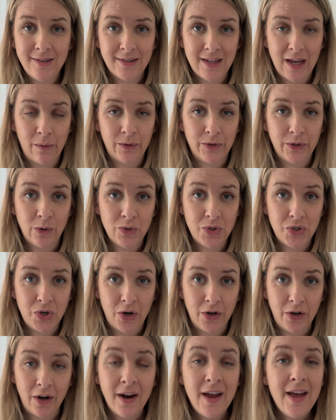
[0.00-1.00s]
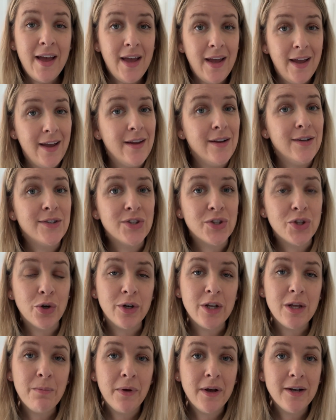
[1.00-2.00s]
sourdough starter. It is
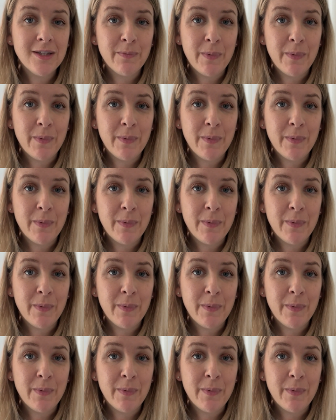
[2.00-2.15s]
30+